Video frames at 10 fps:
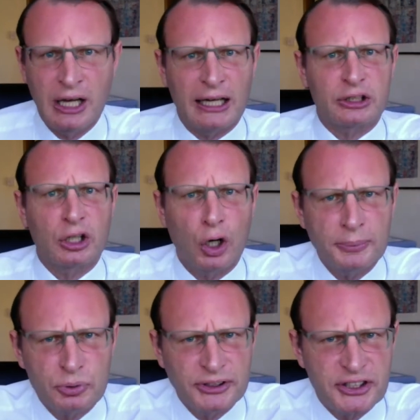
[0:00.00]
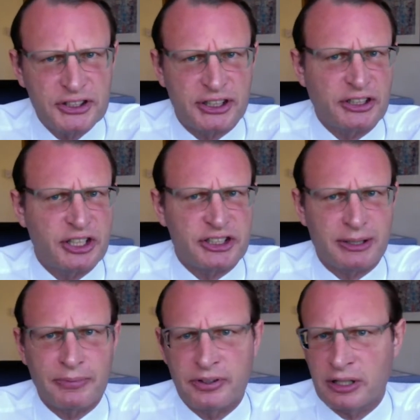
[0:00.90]
And COP26 is
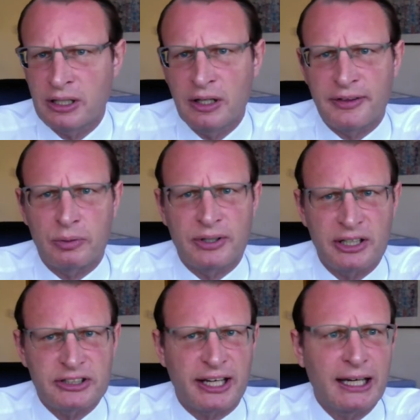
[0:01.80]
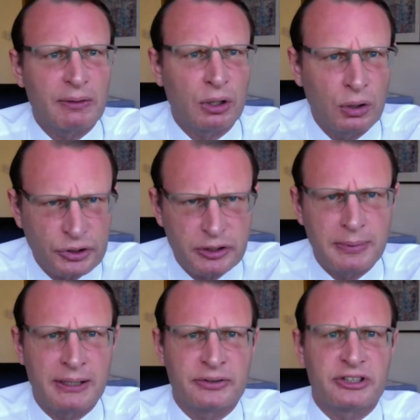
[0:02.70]
something that we're going to hear a lot
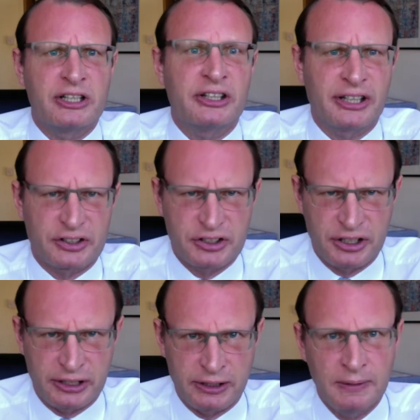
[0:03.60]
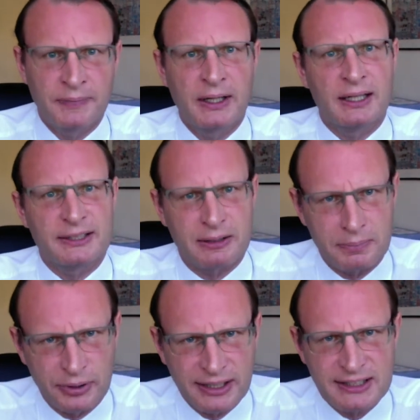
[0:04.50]
about in the next year, as it
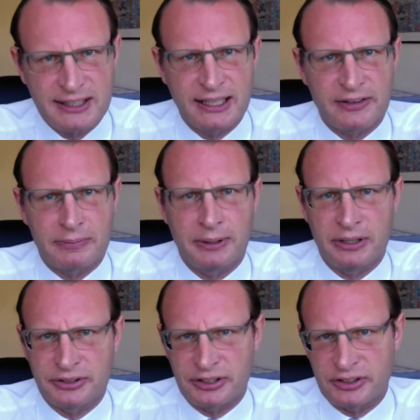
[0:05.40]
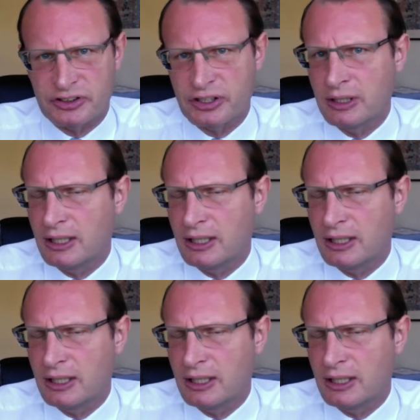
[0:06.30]
brings together parties,